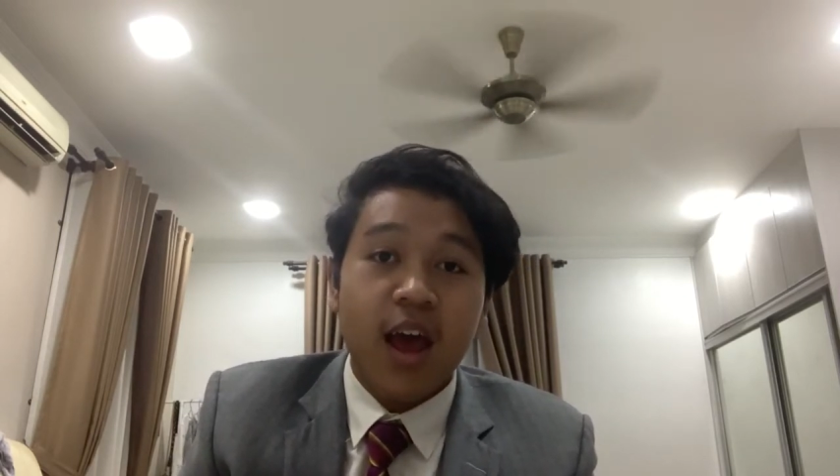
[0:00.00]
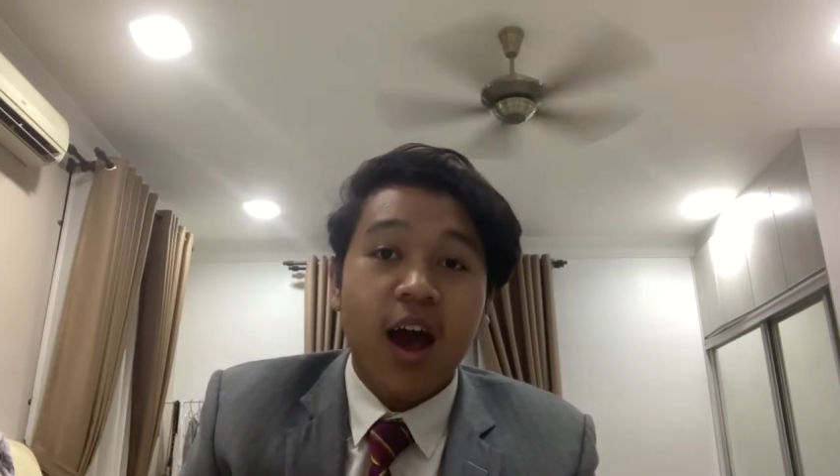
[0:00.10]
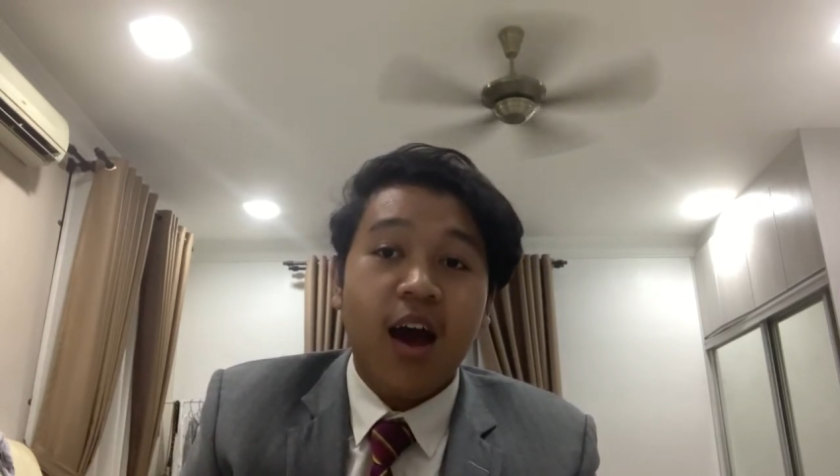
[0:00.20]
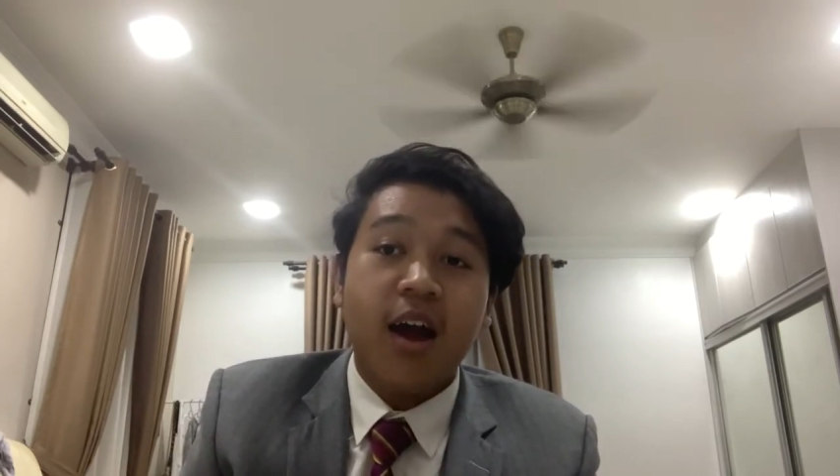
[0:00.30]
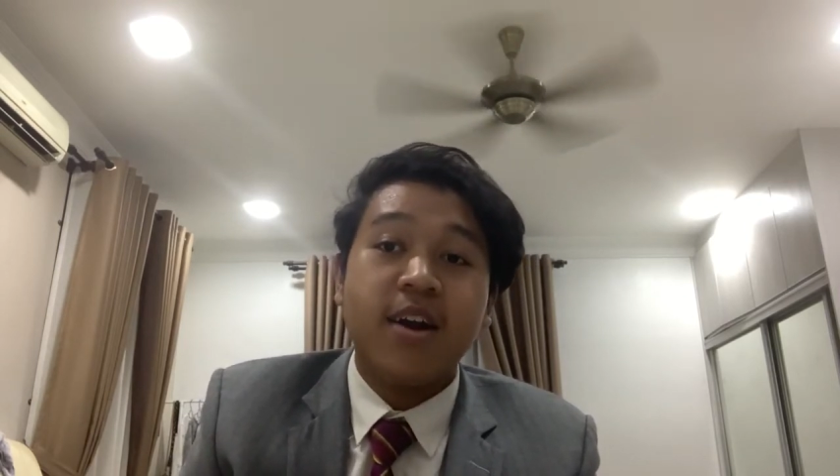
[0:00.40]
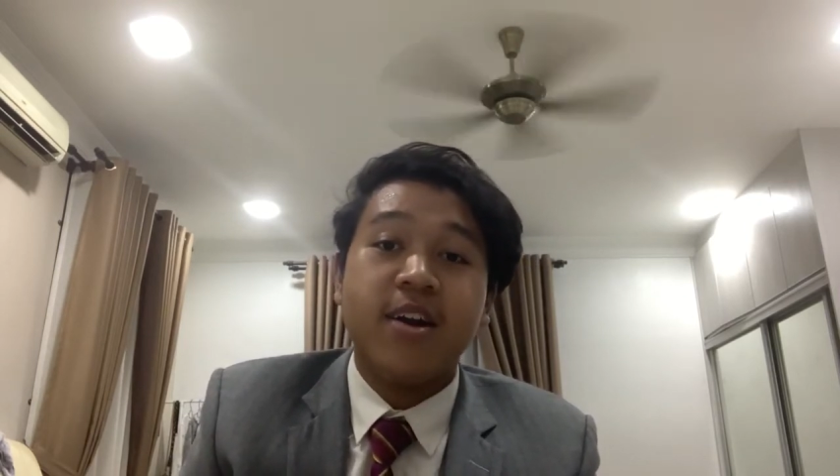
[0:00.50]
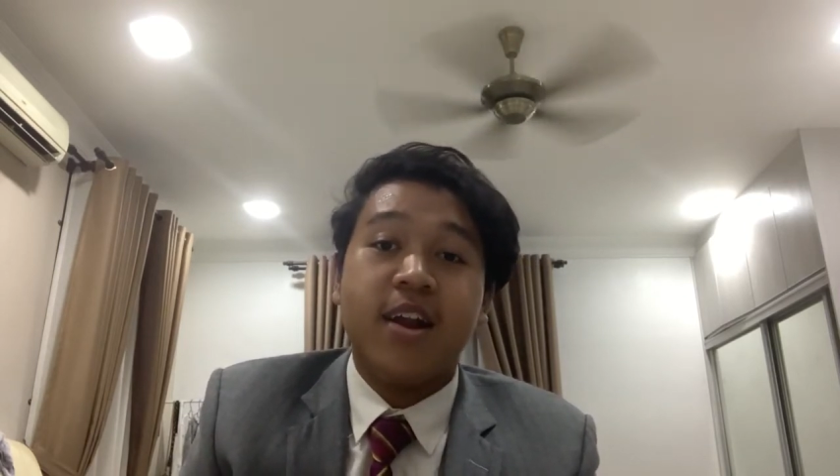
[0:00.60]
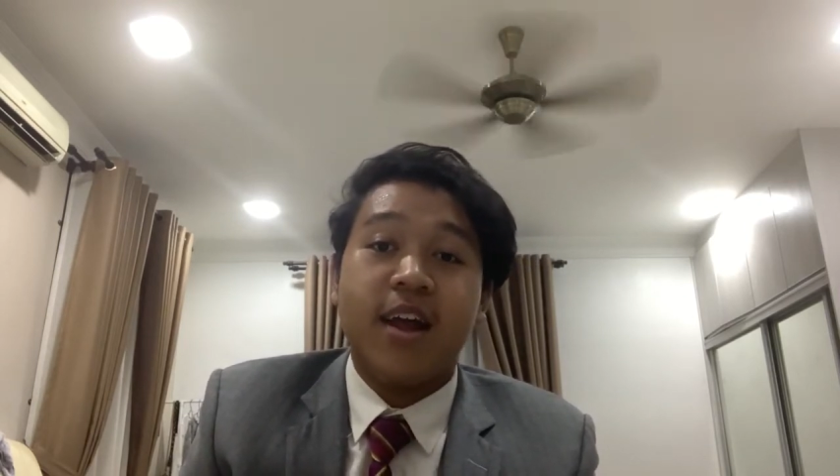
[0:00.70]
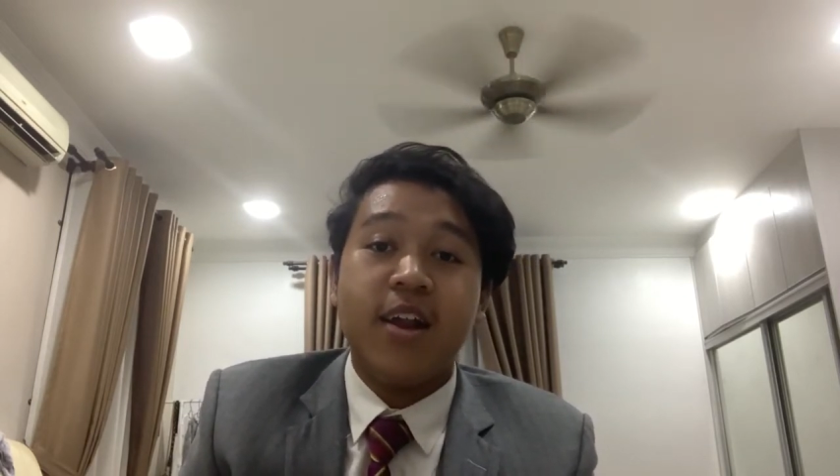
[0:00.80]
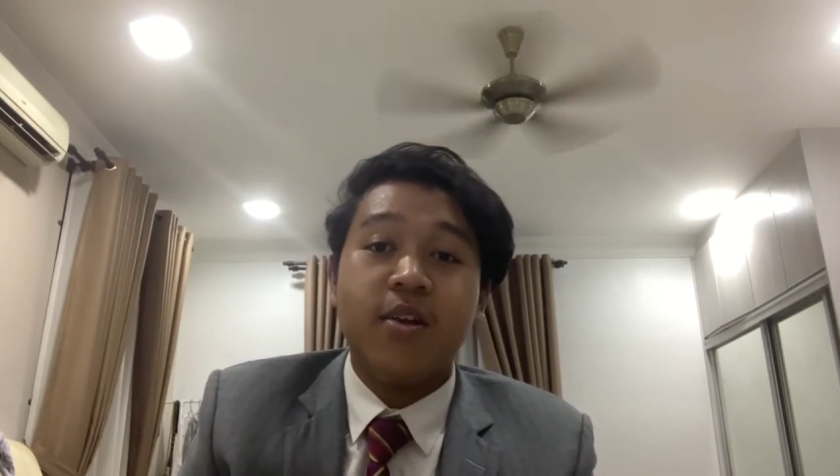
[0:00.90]
Other
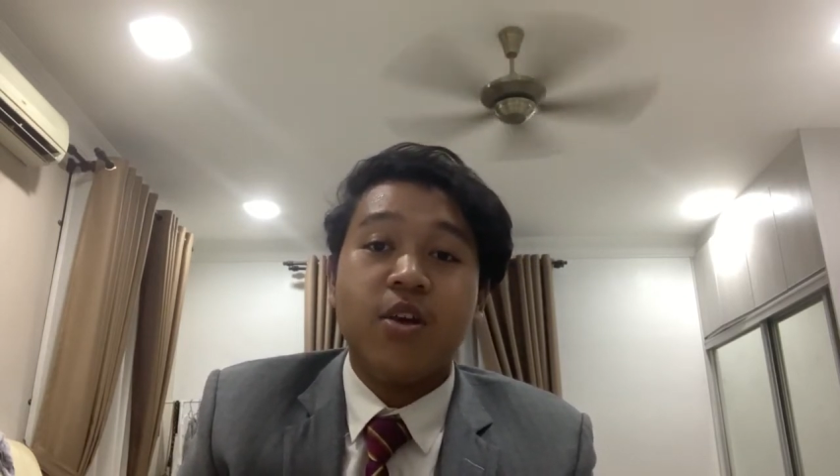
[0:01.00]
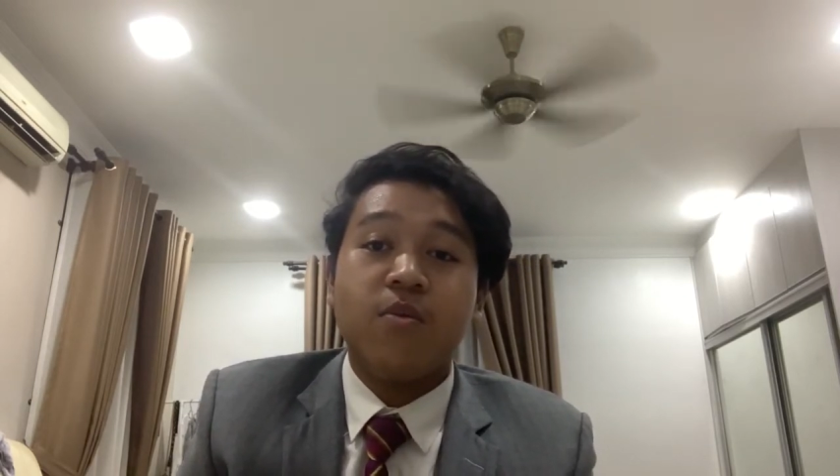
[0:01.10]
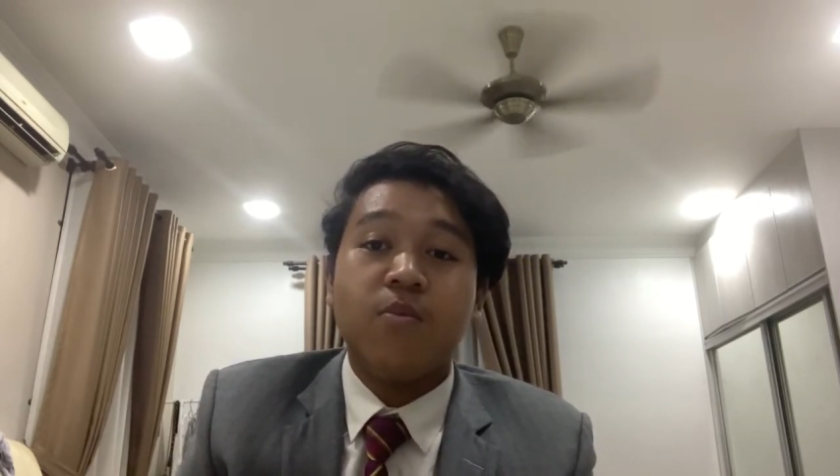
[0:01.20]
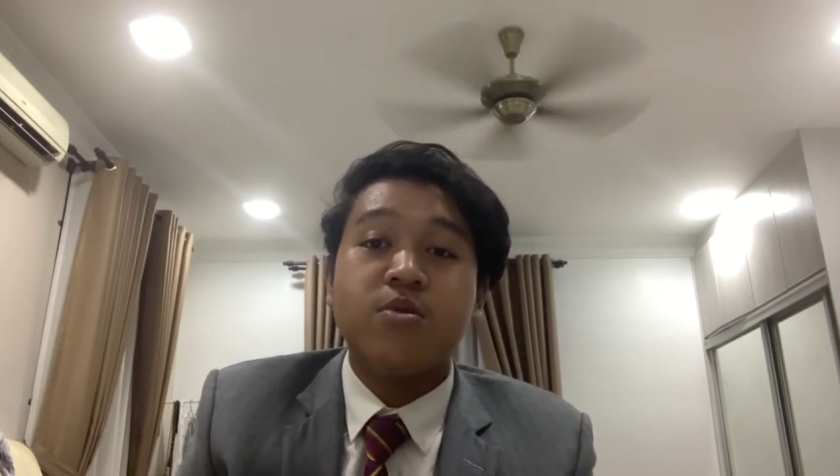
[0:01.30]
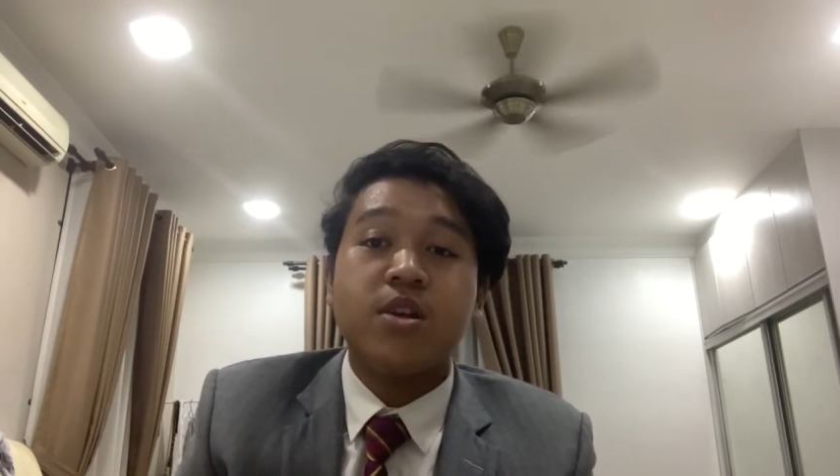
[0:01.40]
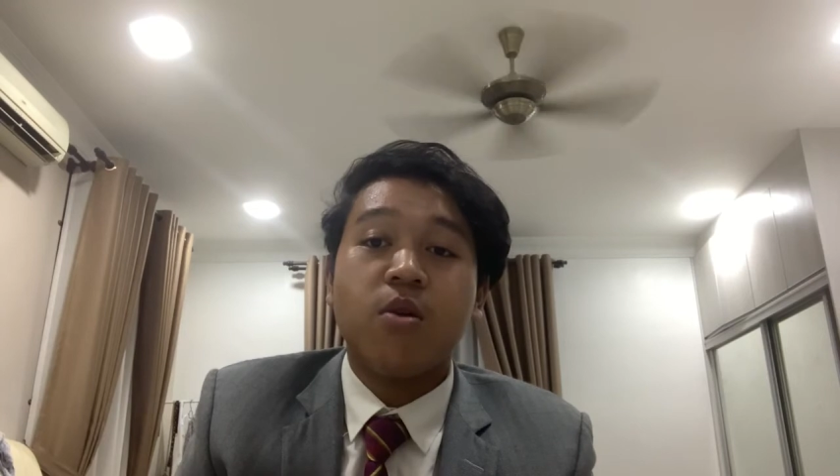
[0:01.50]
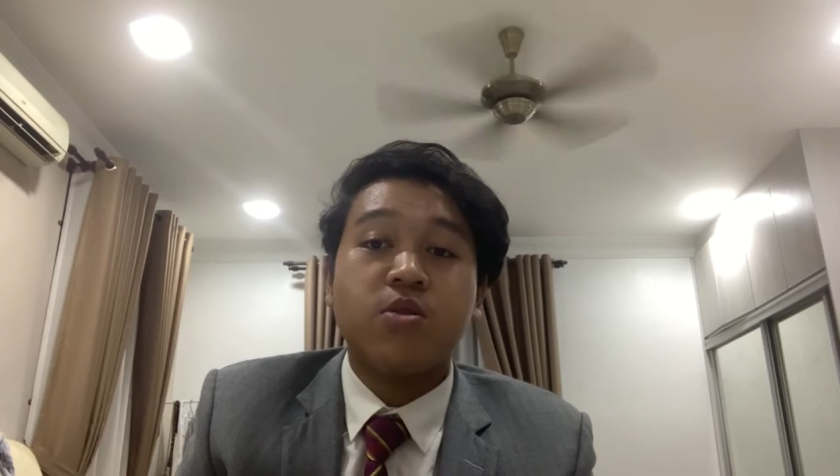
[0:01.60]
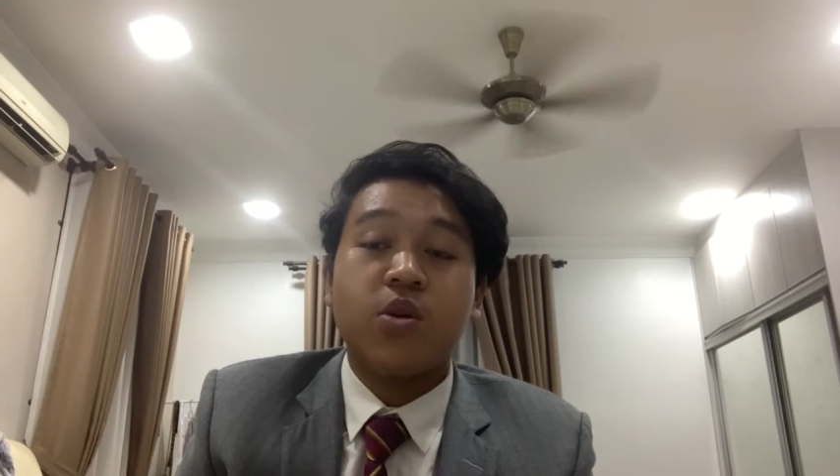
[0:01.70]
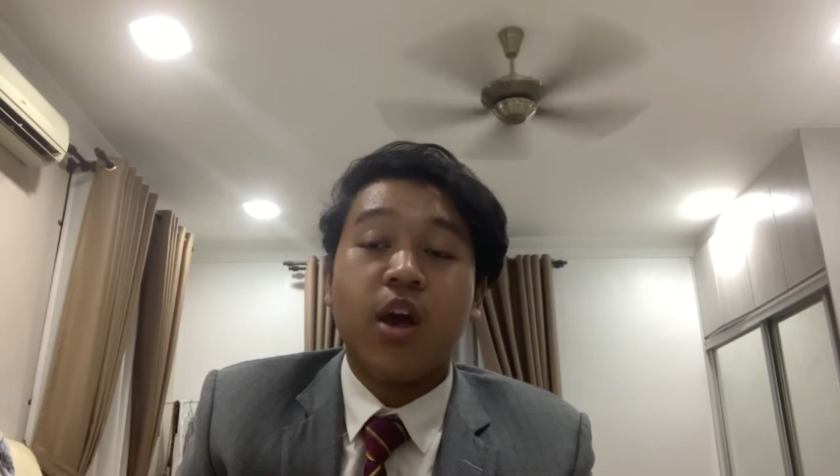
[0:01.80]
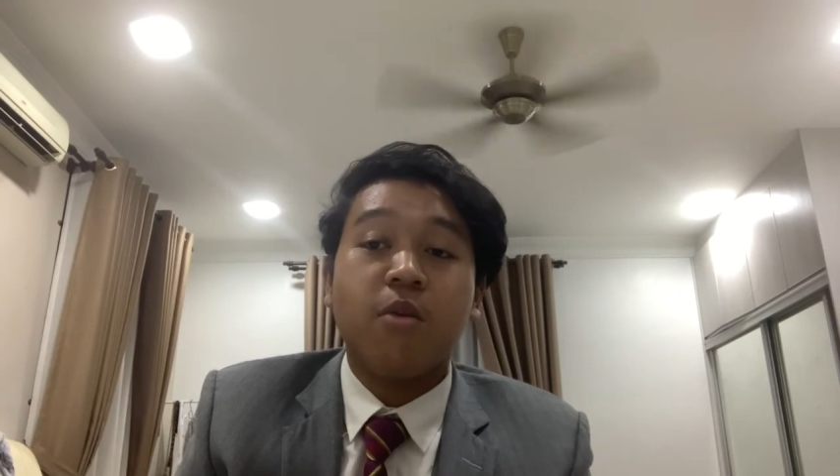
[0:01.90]
than that, music
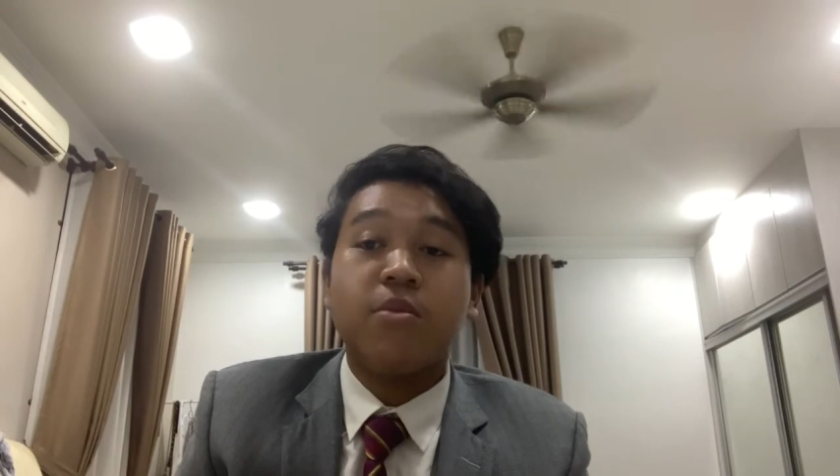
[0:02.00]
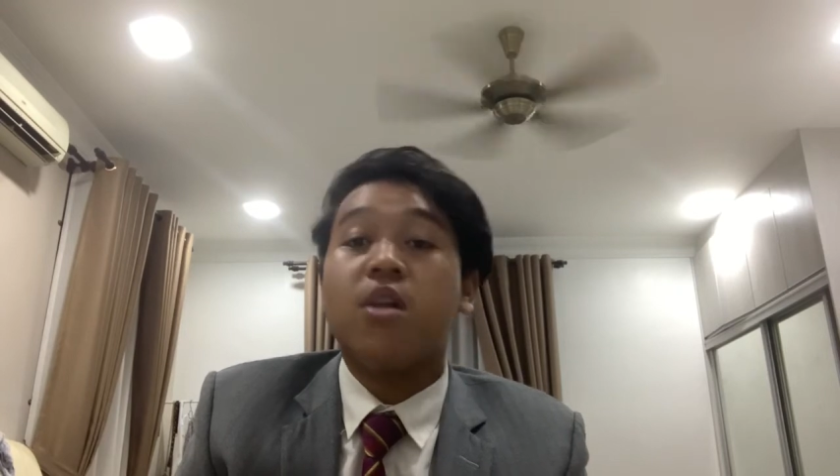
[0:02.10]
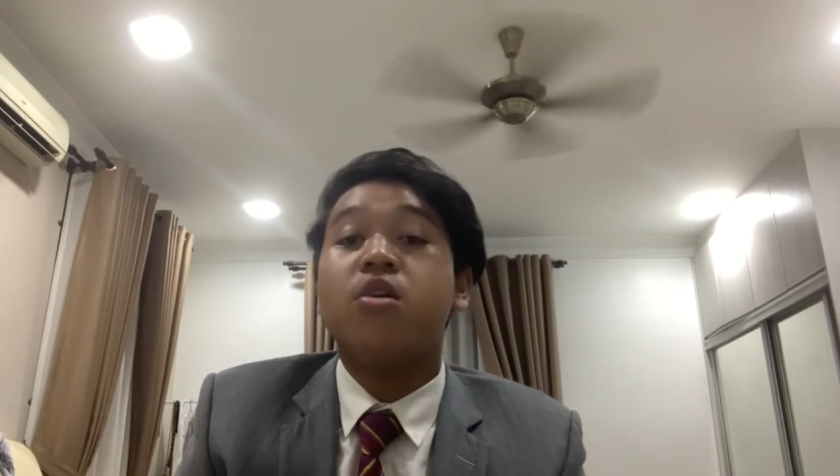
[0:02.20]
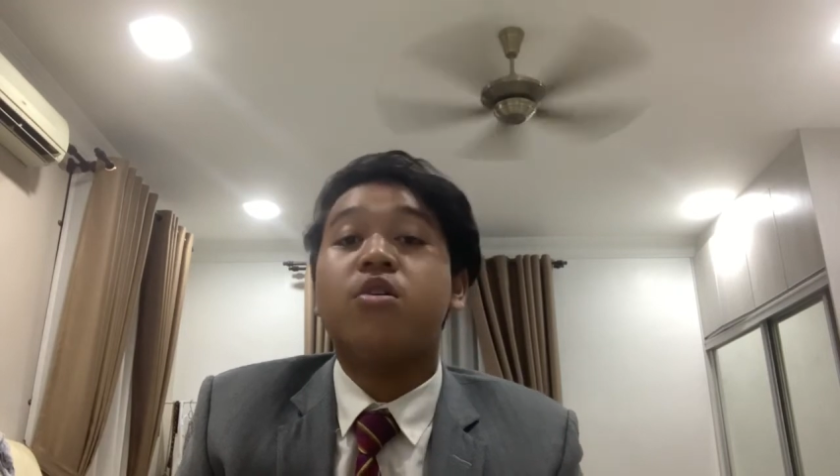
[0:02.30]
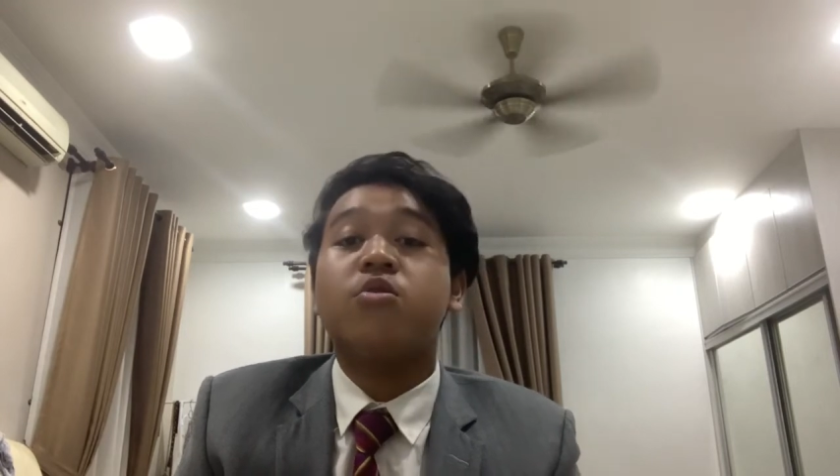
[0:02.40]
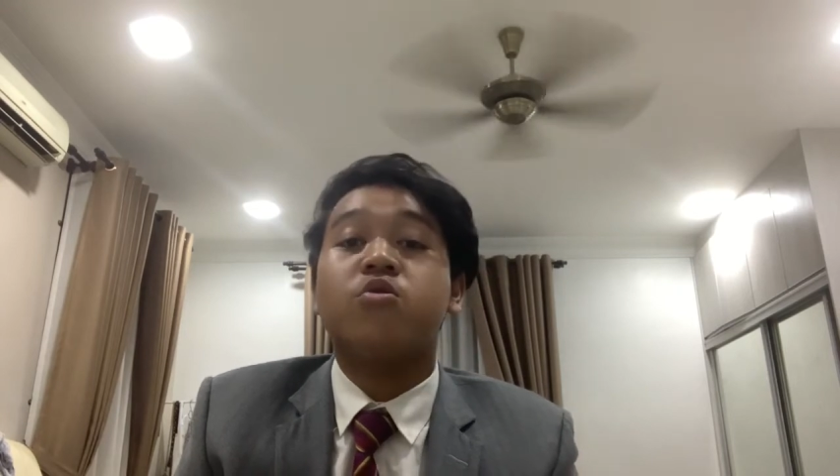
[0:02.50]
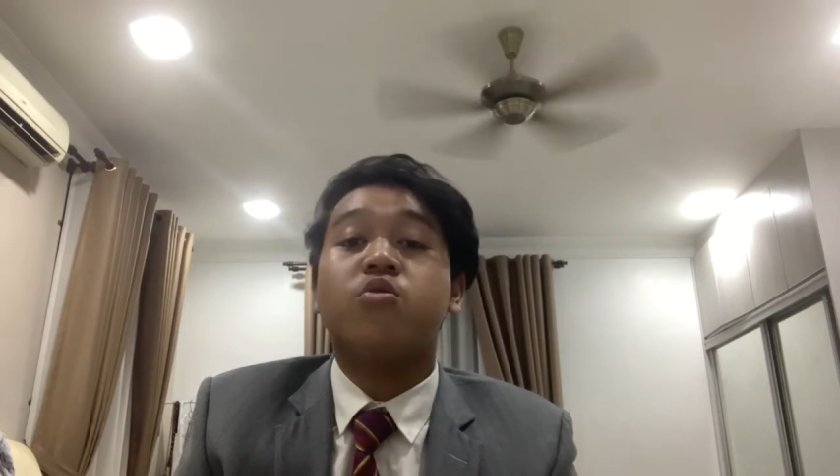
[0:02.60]
also helped me a lot